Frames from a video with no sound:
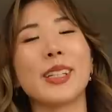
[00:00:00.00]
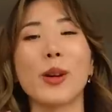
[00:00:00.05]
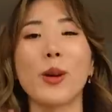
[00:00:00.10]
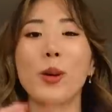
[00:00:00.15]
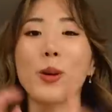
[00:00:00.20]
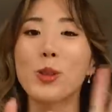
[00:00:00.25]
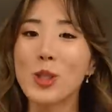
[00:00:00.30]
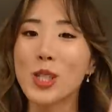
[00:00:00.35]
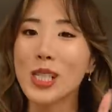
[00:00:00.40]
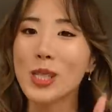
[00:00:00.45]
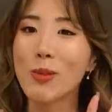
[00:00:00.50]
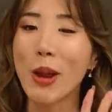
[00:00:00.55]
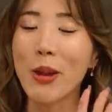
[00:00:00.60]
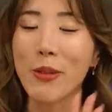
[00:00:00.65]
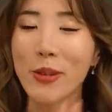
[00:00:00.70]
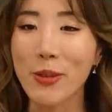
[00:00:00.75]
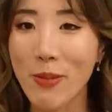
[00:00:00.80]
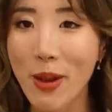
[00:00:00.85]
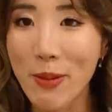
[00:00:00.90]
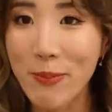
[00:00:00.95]
the O Gs might
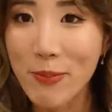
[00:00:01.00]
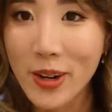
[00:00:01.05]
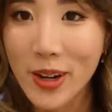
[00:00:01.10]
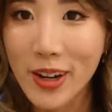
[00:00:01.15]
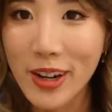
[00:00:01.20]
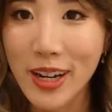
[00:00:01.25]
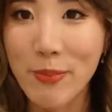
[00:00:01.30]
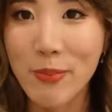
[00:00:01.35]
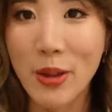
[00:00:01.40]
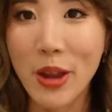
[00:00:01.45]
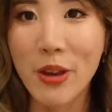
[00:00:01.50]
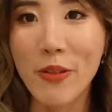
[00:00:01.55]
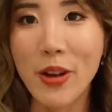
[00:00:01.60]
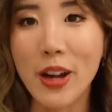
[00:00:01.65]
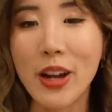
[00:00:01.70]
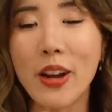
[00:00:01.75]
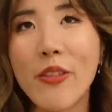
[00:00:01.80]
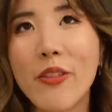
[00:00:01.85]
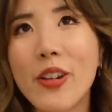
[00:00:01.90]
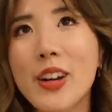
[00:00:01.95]
remember, in my
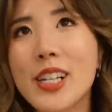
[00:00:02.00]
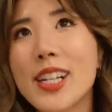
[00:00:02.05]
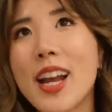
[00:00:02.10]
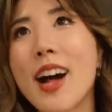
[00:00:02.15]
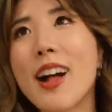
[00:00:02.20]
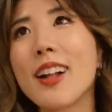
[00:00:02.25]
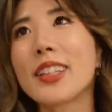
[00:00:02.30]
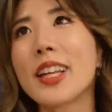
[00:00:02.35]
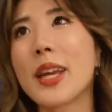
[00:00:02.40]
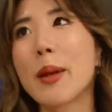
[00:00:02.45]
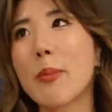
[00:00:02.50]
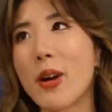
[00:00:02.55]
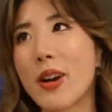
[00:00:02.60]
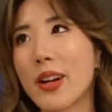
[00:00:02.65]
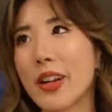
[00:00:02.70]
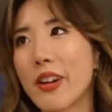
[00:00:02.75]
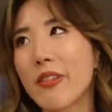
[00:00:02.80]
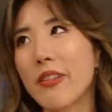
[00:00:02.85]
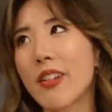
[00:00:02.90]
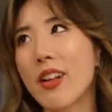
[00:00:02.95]
very first holiday
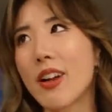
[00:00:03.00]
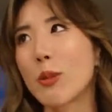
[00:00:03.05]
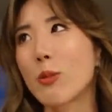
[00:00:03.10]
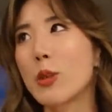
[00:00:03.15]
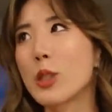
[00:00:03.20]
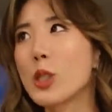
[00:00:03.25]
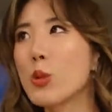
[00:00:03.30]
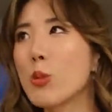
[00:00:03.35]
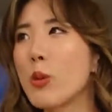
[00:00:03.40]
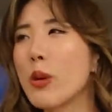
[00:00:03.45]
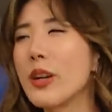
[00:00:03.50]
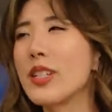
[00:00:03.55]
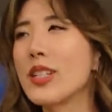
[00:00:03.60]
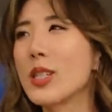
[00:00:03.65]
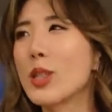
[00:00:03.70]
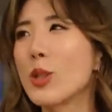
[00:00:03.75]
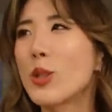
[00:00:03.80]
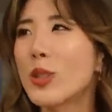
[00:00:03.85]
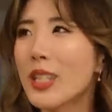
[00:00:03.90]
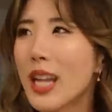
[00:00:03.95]
party vlog, which
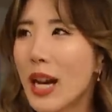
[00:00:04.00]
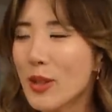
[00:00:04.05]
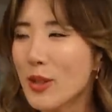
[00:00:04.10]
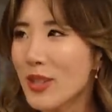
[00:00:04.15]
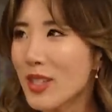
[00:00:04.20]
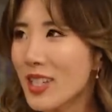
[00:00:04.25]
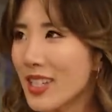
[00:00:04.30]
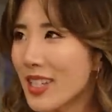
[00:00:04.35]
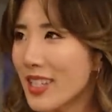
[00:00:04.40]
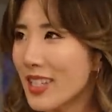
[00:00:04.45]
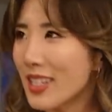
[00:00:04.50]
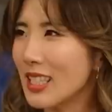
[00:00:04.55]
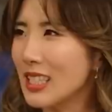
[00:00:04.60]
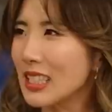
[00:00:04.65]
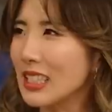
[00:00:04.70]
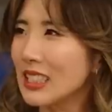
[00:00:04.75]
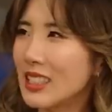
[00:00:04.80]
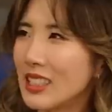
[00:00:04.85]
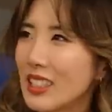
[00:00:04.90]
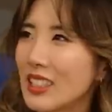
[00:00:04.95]
was two
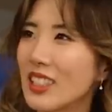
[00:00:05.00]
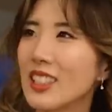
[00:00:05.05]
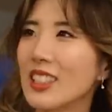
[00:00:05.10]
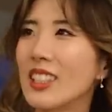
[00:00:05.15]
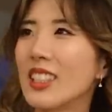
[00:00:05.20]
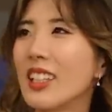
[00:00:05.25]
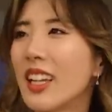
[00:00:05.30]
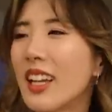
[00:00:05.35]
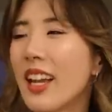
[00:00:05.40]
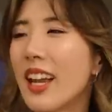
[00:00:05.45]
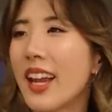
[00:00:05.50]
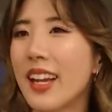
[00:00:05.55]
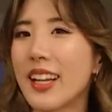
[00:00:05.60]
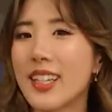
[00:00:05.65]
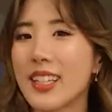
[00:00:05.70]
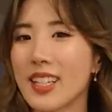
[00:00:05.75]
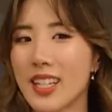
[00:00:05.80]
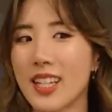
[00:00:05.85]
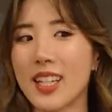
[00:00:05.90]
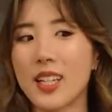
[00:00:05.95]
thousand
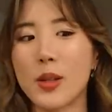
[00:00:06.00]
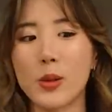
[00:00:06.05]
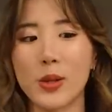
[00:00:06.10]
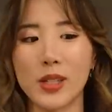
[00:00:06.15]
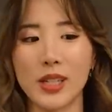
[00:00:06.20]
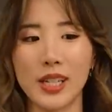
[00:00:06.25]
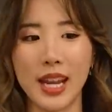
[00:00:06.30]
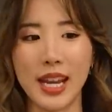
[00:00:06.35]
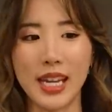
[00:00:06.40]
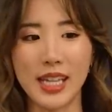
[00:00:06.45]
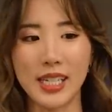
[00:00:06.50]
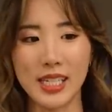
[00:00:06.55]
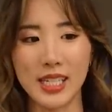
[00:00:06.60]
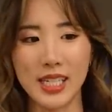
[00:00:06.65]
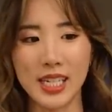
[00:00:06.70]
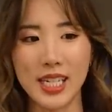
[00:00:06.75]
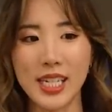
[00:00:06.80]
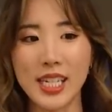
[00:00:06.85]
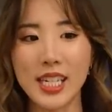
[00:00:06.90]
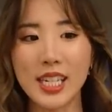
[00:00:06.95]
eighteen or
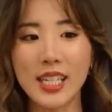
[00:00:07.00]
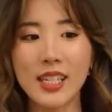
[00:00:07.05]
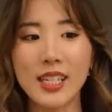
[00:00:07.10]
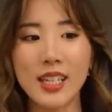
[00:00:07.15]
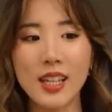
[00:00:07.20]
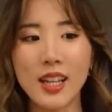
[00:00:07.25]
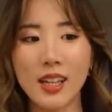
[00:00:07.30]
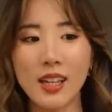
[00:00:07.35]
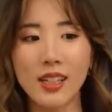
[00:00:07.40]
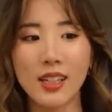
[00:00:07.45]
nineteen.